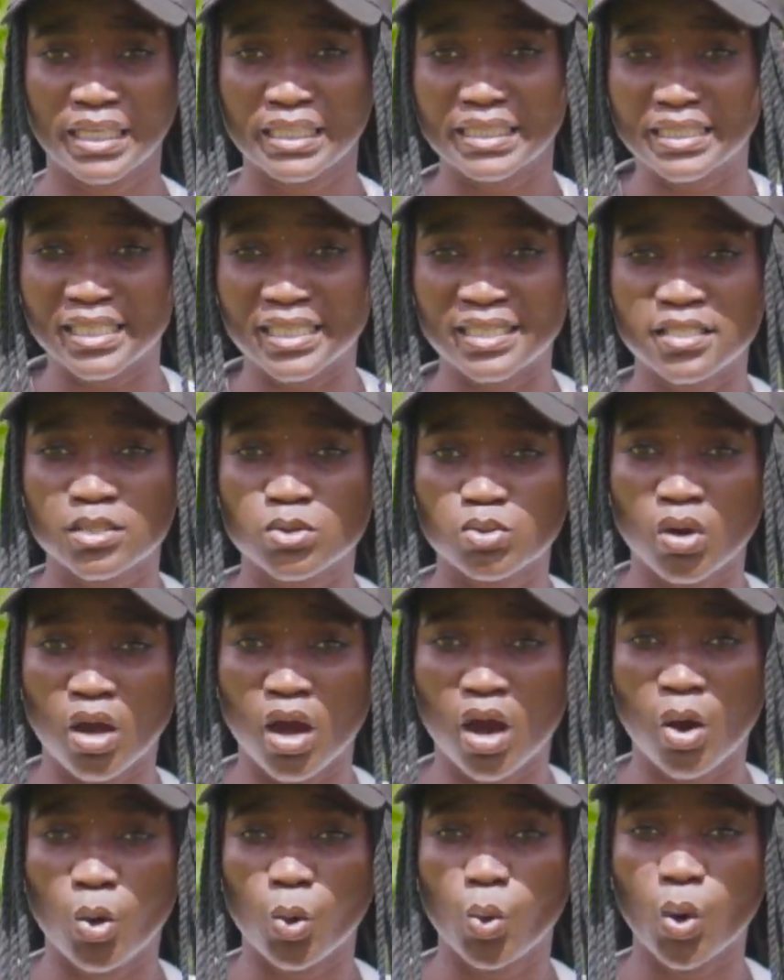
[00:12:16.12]
that's
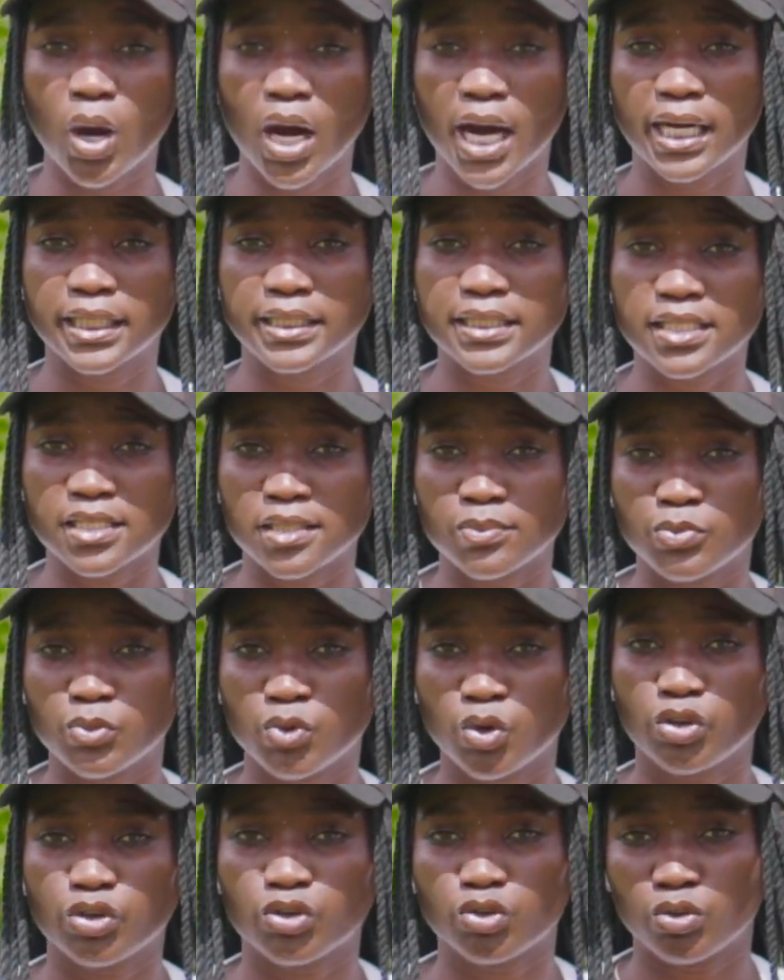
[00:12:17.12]
how heart is
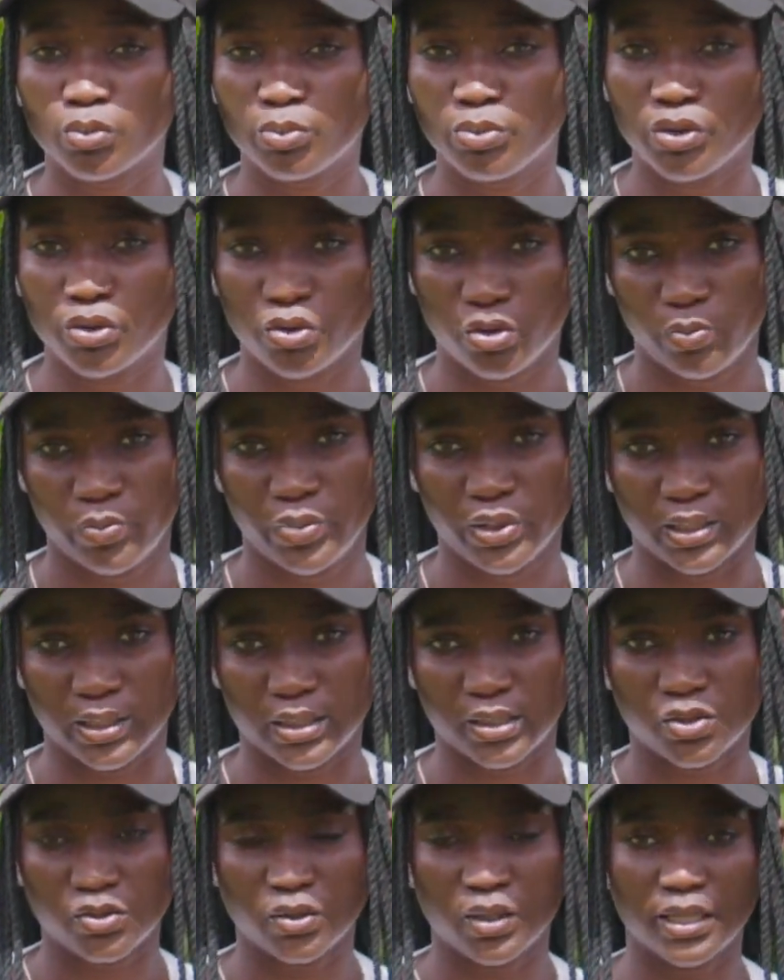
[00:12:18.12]
going to be opened.
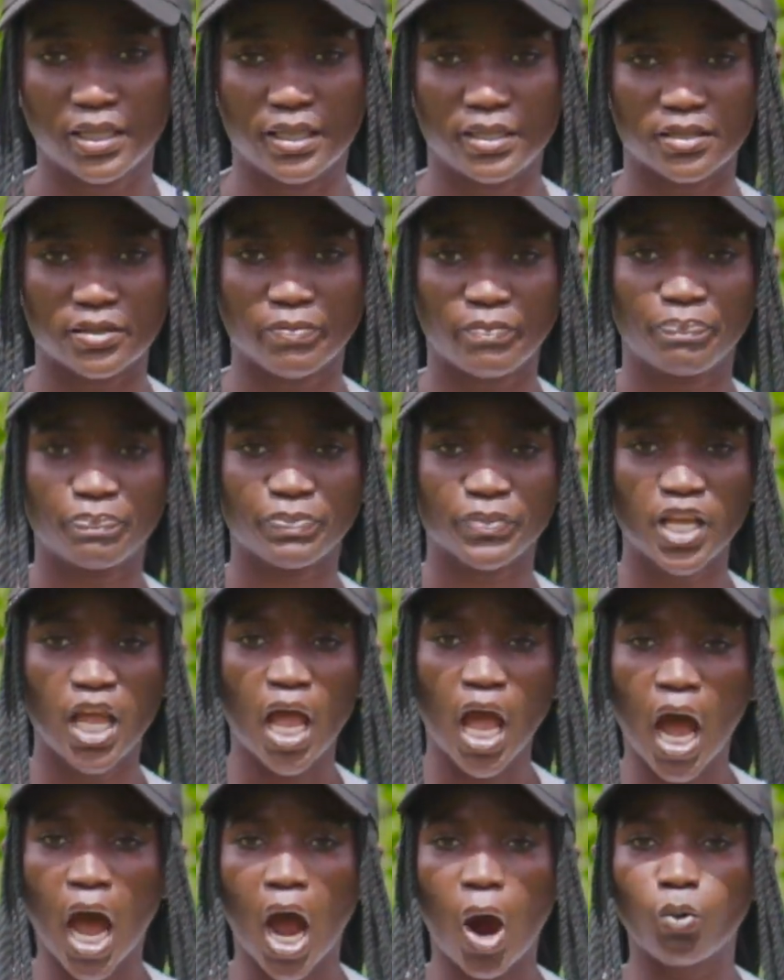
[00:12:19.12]
So guys,
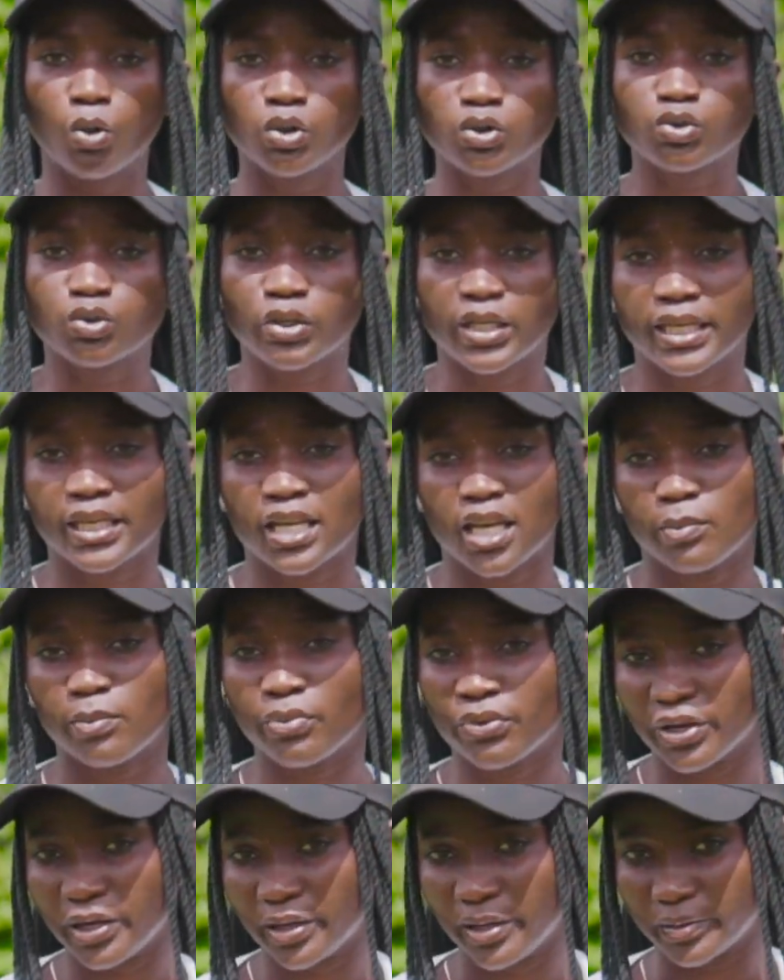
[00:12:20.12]
I want to end up
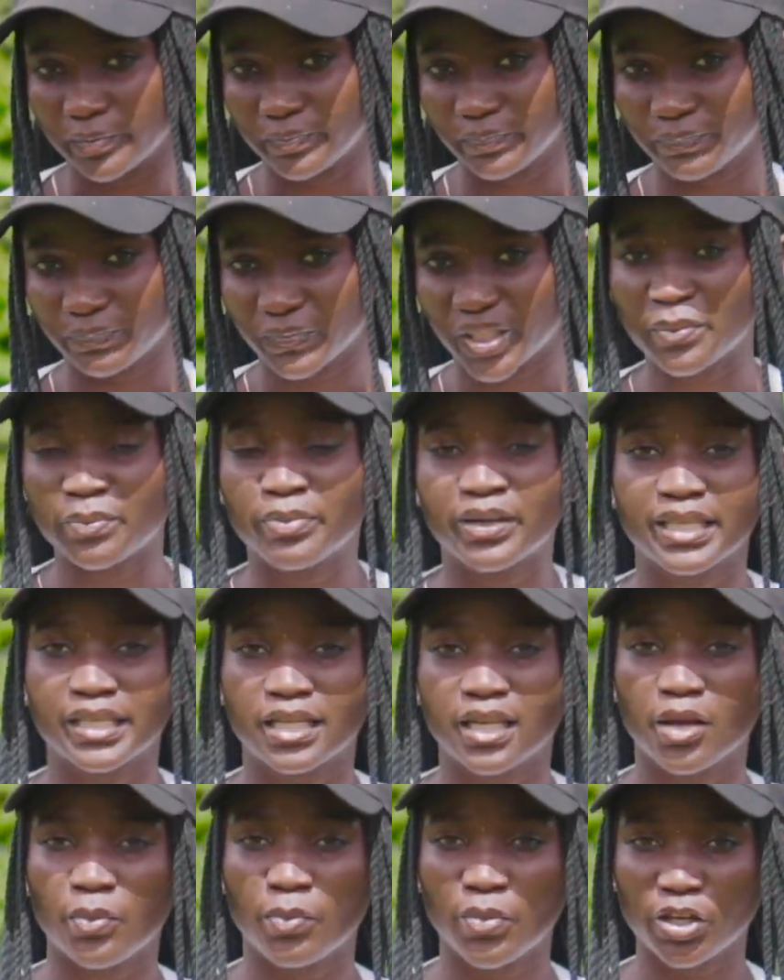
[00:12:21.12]
here. But
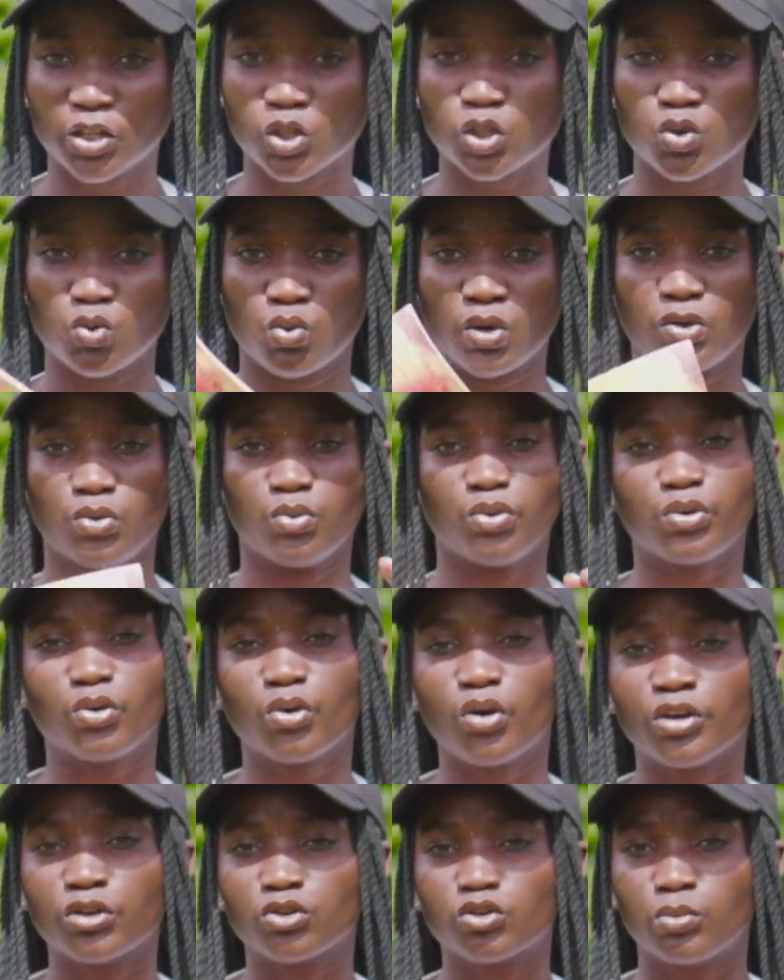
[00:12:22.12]
make sure you are
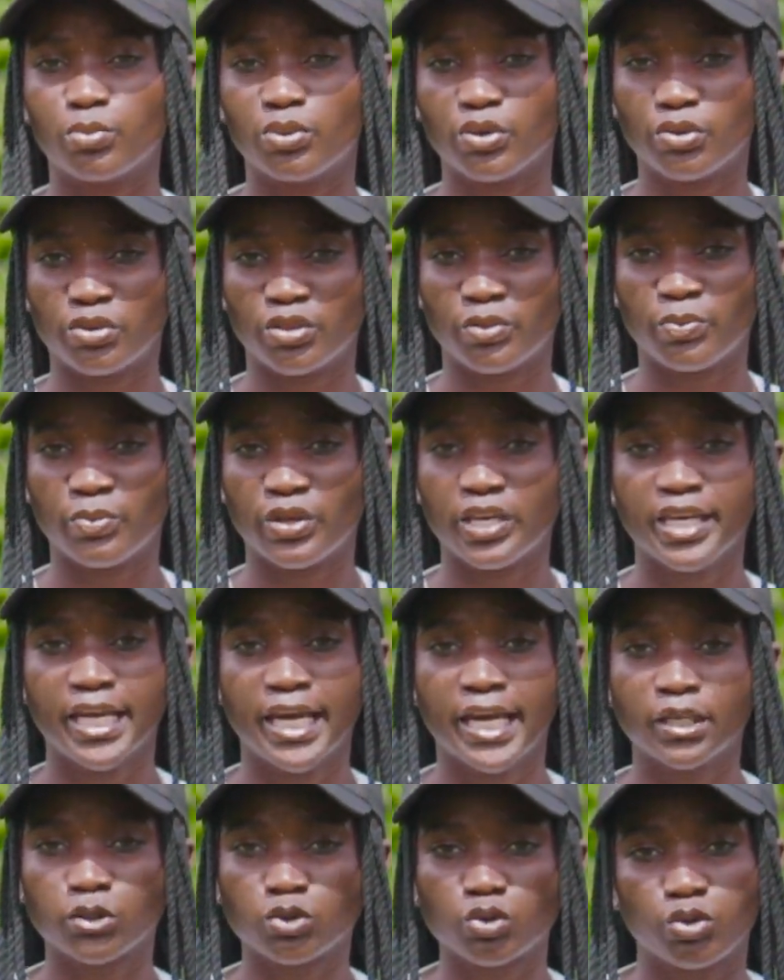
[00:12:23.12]
going to be with me
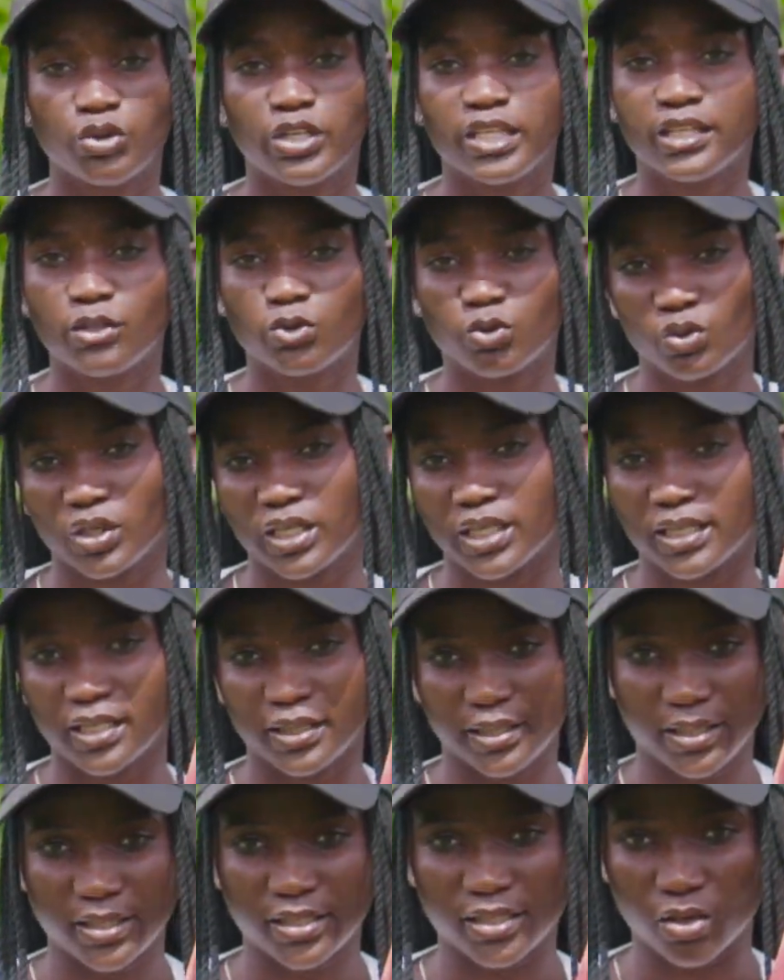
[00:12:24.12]
to read together
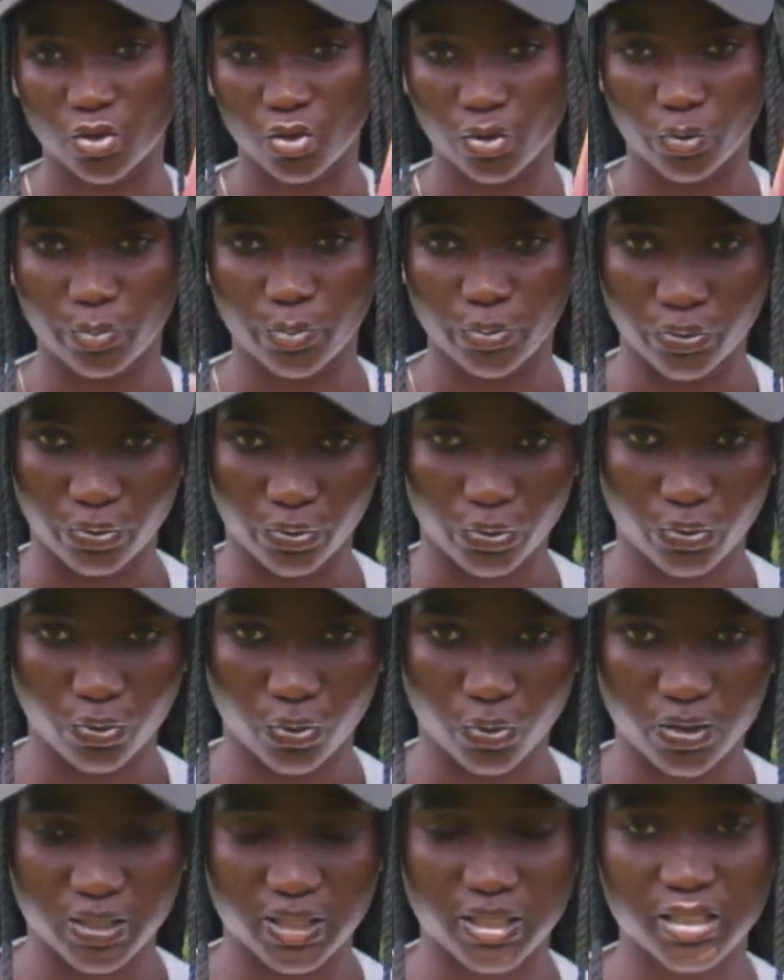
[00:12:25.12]
this whole book.
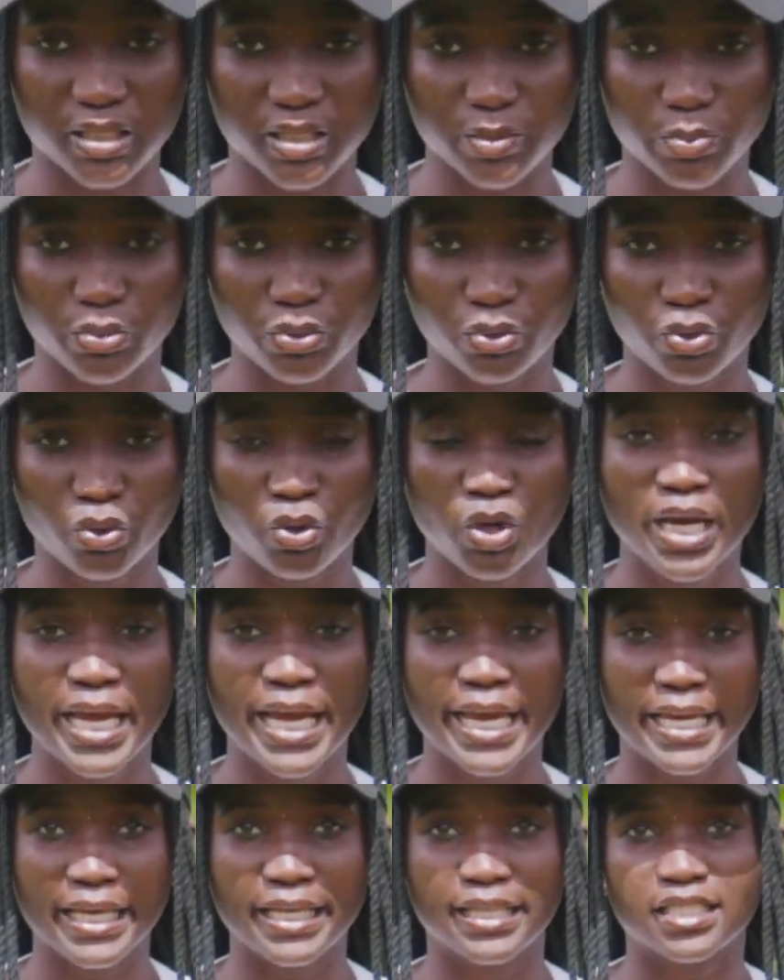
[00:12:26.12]
Because this book
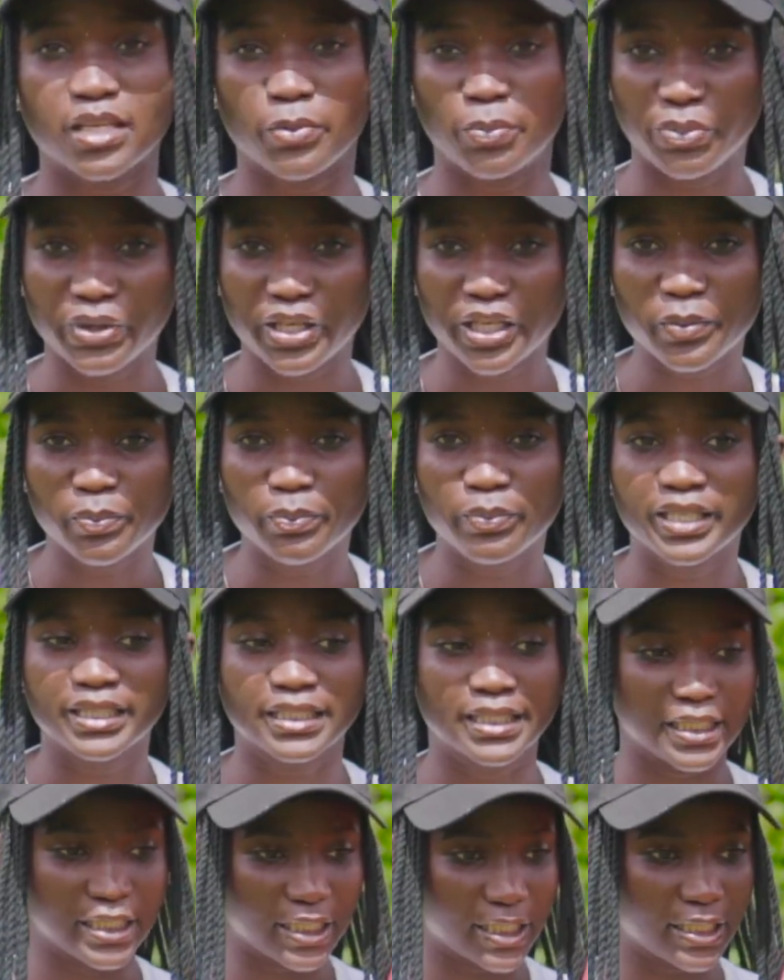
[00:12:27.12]
is a big, but